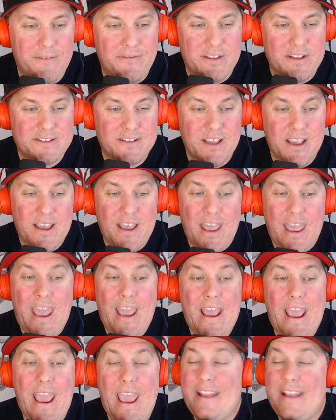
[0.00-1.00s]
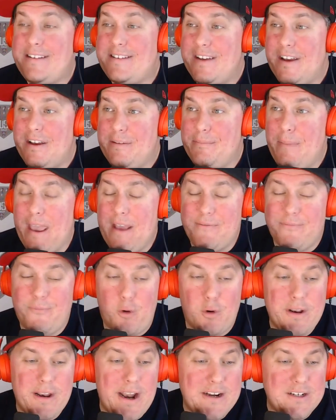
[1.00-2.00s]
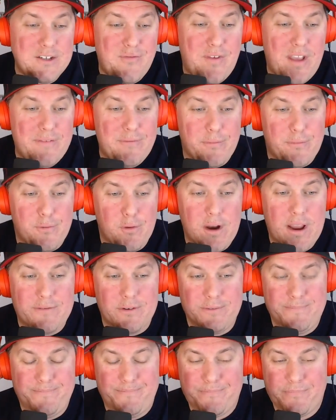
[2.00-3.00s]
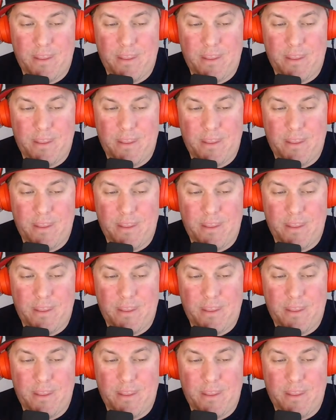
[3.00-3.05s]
love this. And, and man, 40 ers faithful forever.